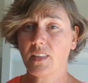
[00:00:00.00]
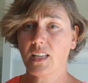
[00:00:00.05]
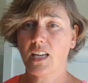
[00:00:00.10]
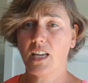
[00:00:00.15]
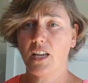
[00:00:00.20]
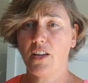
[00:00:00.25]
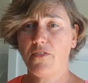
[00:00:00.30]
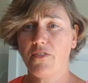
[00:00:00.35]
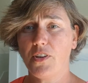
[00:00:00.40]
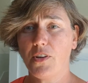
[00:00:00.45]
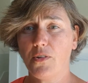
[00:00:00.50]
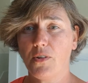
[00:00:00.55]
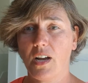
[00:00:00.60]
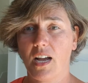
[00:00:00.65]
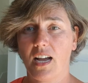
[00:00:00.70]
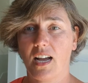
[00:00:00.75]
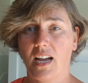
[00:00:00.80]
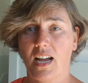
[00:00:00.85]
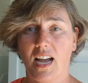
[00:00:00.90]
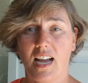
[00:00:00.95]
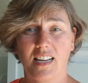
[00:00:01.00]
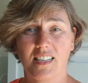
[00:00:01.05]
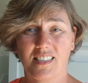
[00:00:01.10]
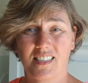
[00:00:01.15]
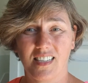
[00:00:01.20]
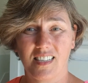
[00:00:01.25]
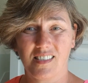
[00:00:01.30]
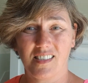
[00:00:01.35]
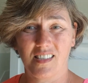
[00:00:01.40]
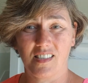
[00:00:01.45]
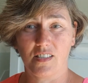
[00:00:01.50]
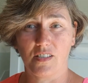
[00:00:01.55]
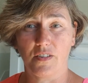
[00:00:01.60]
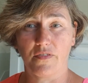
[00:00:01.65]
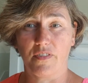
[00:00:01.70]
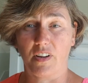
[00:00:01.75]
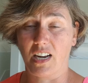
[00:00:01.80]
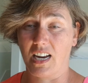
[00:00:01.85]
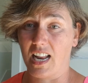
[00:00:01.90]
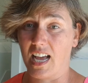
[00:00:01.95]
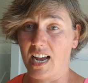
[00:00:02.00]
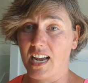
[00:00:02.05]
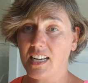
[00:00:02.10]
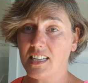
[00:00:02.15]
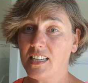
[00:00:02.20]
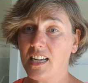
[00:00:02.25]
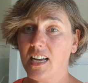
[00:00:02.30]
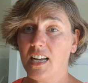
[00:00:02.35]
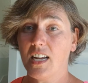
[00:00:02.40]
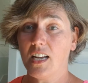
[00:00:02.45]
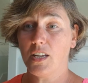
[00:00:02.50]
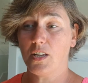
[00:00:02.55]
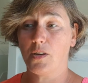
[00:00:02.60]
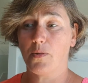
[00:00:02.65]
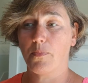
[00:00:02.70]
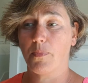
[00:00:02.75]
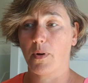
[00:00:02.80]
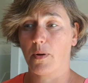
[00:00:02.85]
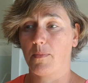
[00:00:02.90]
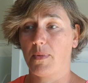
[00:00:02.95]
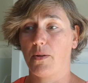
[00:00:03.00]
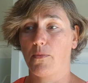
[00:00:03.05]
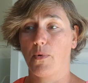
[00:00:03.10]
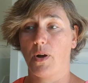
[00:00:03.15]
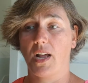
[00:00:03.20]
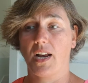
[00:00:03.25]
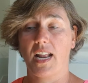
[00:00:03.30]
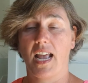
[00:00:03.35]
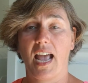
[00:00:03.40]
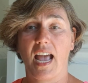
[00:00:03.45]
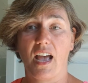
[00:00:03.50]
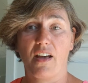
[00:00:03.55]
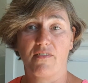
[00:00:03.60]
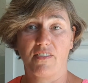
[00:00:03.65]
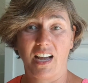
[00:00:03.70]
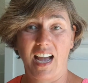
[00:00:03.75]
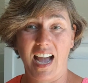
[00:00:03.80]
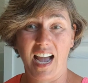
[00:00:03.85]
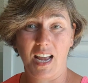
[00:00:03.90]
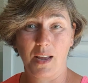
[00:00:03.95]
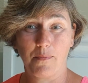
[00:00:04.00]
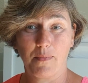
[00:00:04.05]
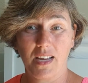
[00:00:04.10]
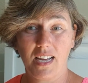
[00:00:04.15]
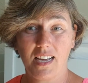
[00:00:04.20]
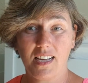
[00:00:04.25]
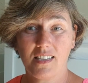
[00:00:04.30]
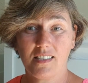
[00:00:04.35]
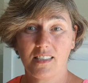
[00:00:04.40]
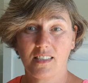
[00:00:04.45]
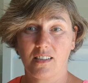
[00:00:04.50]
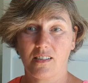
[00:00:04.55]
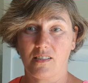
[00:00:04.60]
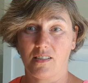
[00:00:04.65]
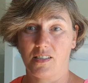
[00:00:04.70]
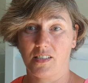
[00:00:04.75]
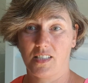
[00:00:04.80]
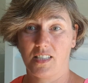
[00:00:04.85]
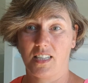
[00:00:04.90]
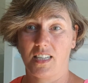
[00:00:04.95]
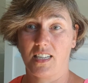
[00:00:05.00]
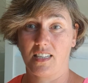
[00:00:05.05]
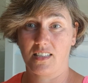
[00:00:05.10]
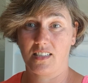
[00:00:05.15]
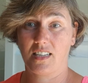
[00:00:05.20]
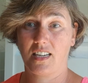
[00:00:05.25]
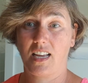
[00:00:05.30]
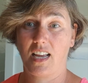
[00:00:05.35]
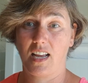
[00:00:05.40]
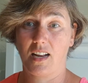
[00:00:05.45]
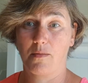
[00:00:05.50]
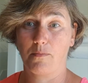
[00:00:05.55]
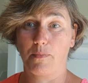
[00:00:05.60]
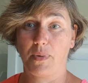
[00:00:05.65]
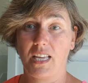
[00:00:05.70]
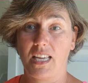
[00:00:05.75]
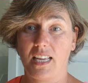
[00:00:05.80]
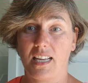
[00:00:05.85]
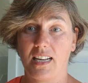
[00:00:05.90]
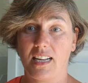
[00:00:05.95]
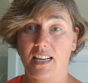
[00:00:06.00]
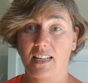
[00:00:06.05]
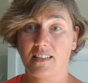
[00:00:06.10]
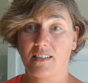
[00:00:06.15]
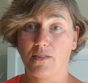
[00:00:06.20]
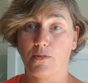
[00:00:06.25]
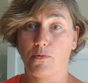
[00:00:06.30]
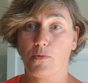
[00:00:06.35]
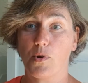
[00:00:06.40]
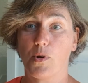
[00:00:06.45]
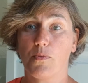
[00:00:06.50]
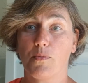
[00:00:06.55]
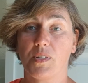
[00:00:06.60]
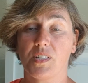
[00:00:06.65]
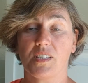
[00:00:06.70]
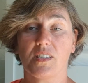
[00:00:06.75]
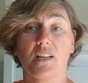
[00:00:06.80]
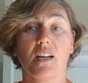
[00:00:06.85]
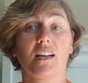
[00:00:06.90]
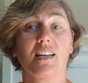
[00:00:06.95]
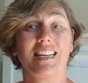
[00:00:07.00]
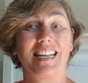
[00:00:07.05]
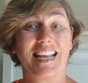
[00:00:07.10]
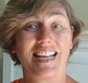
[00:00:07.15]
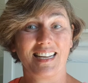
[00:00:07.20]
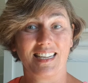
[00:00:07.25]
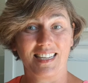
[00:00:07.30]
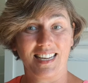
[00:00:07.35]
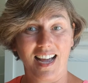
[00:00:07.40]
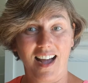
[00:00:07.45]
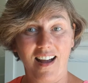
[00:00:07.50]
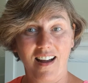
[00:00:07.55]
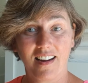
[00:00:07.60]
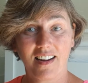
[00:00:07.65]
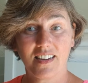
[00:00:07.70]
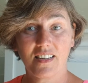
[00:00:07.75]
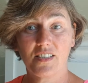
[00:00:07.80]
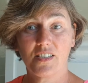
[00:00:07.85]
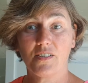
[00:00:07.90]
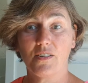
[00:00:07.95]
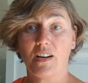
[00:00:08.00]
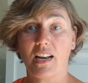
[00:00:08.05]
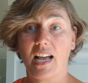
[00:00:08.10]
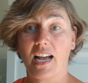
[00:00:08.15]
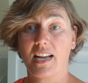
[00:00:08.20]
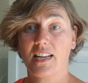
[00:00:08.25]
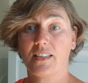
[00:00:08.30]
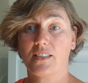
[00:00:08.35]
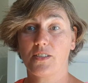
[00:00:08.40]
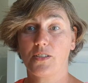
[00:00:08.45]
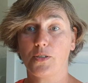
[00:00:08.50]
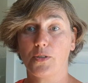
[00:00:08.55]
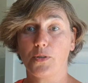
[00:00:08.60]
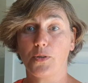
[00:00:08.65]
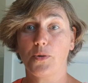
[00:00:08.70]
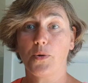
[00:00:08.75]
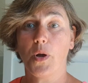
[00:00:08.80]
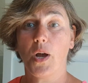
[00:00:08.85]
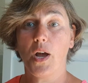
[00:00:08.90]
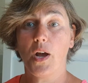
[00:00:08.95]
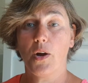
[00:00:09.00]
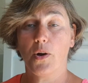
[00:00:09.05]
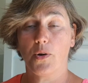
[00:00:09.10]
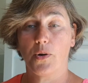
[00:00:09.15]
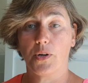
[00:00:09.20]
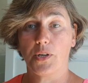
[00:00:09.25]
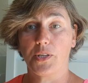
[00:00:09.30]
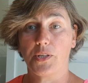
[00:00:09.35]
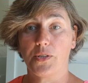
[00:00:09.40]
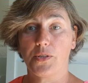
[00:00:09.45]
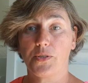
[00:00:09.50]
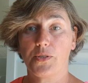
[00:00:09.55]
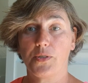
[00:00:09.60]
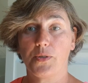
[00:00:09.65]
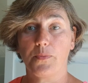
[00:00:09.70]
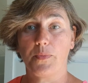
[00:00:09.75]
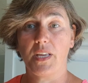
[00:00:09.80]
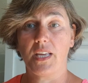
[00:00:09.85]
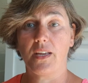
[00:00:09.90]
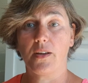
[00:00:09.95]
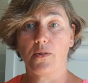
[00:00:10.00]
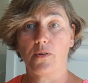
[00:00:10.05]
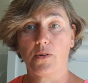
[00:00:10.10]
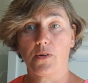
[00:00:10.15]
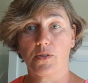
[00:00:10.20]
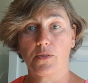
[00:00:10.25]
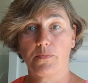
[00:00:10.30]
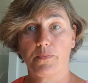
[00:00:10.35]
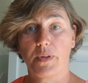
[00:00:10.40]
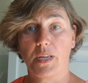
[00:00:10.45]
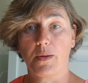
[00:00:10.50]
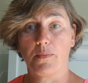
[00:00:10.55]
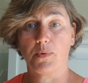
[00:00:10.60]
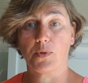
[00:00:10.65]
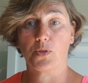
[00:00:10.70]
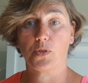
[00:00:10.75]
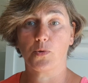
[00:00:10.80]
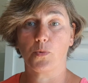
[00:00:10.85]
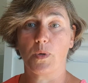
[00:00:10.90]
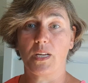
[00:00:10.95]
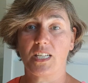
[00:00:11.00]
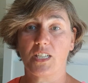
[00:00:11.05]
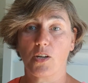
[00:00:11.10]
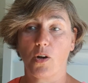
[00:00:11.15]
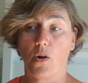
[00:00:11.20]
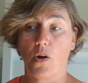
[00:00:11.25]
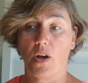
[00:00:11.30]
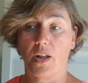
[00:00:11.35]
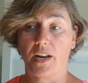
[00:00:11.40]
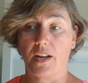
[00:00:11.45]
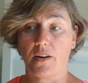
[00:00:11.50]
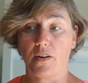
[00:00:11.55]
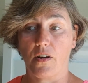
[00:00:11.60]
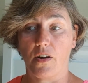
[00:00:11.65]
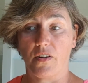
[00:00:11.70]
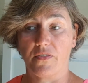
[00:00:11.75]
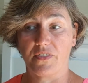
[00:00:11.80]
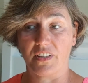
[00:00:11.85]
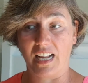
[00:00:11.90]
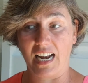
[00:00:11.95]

If you are high sensitive on light, you probably want to have an eye mask because it can be that the room is not that dark as you like to or used to be, or people switch on and off the